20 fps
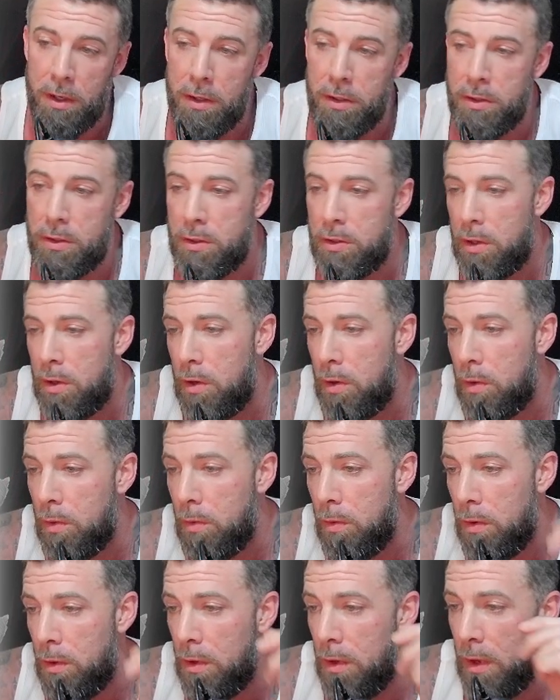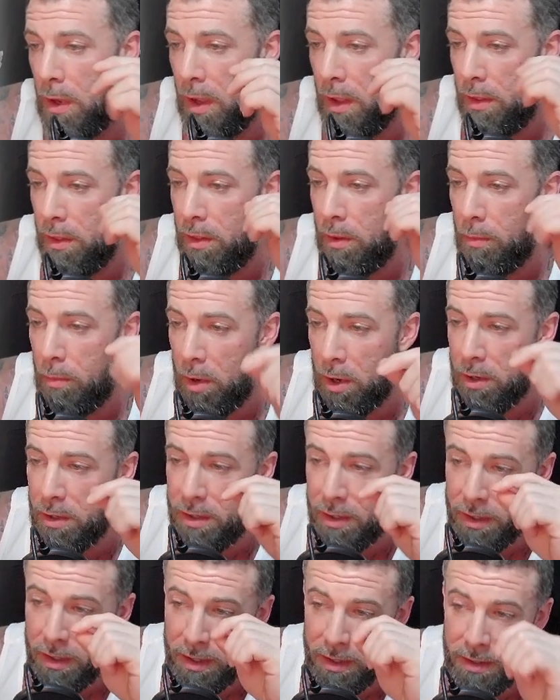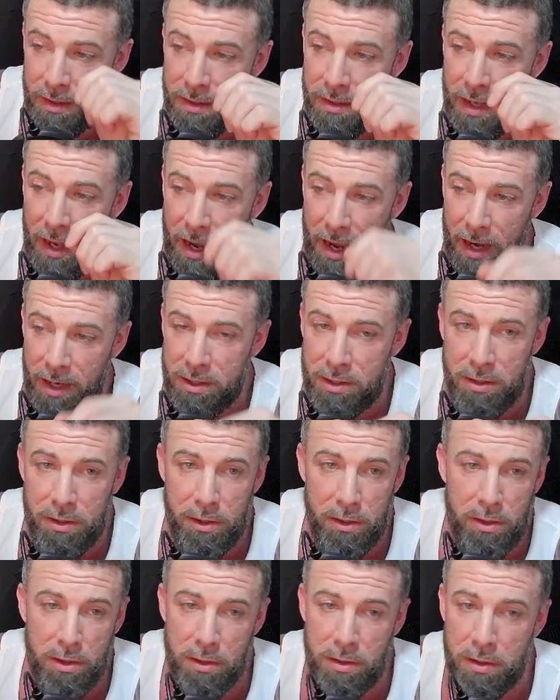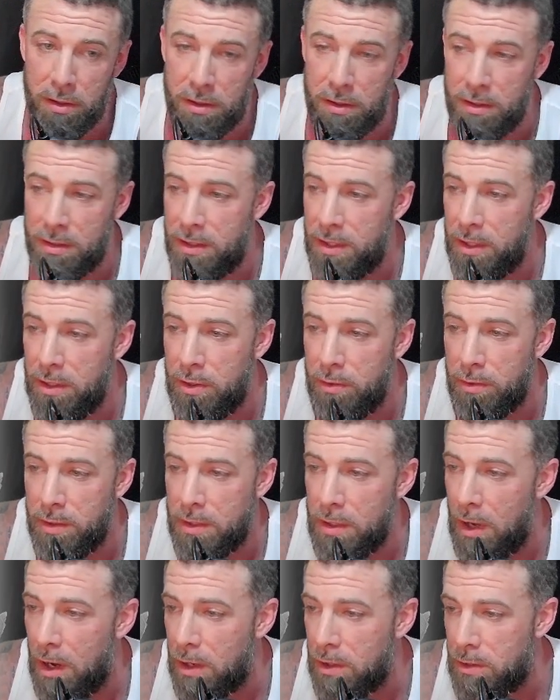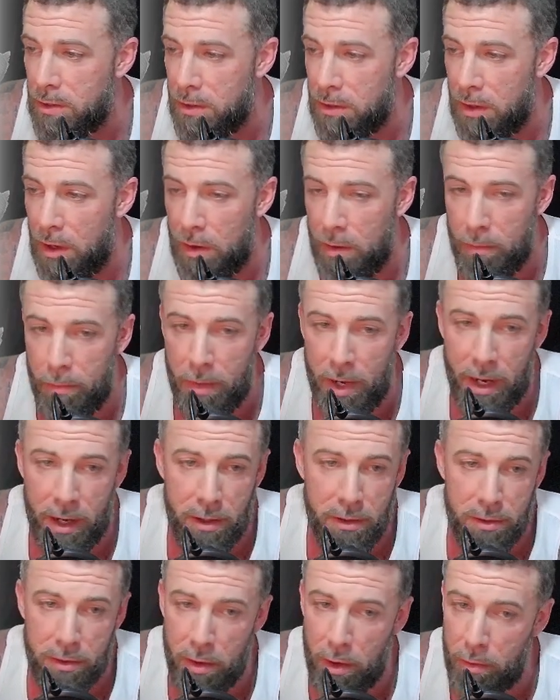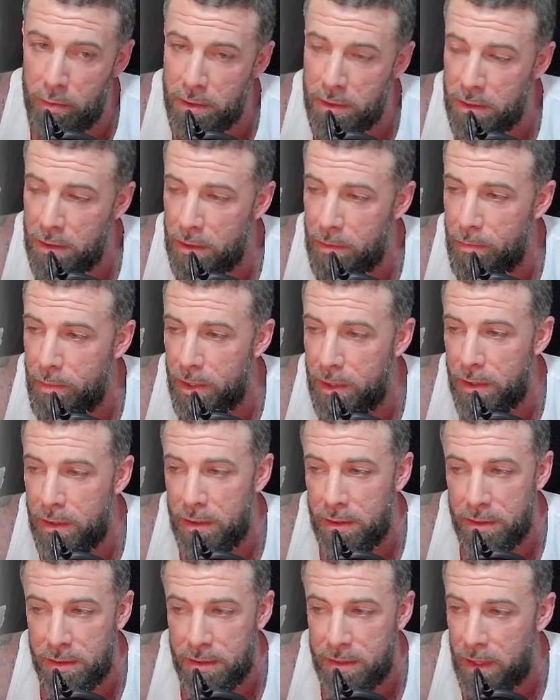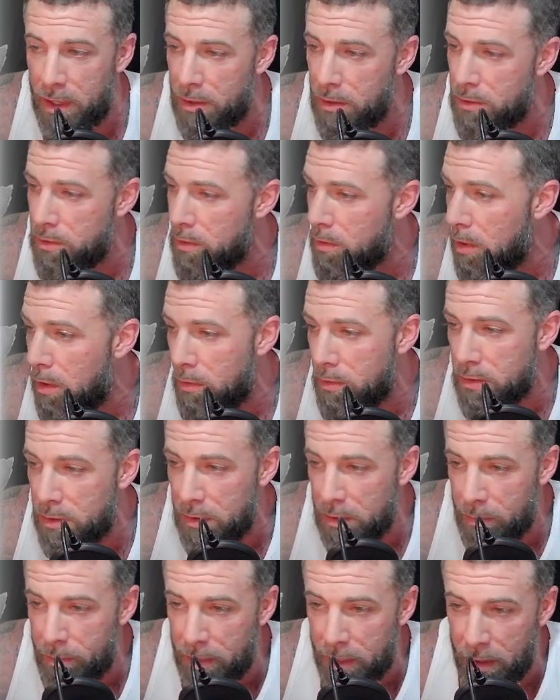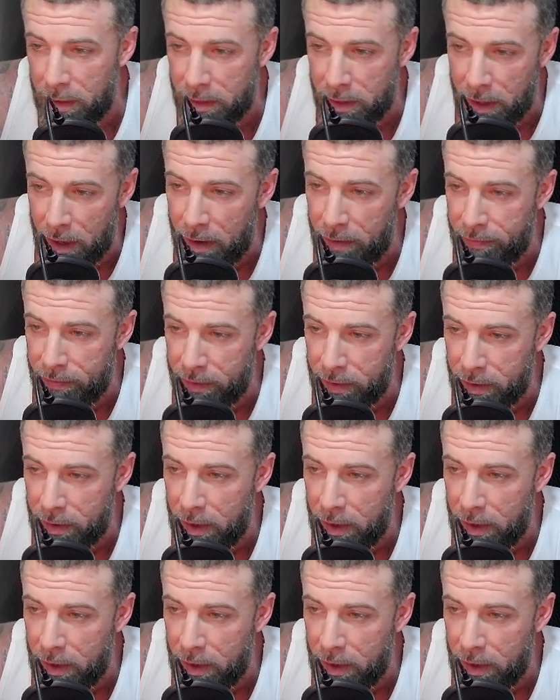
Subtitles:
So the market is actually just a continuous auction. Buyers are always going to bid and the sellers are always going to be on the offer.